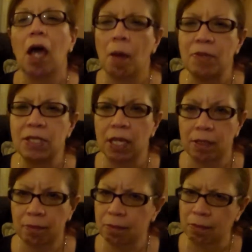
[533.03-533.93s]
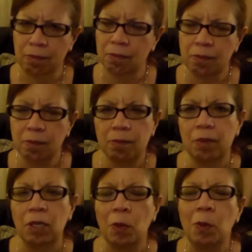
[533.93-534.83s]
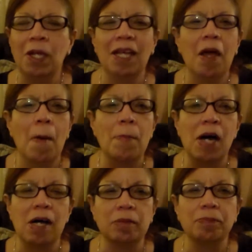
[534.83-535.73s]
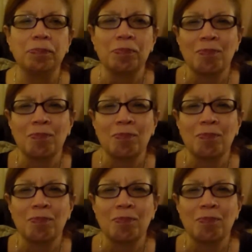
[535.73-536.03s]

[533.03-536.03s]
upset, you know. But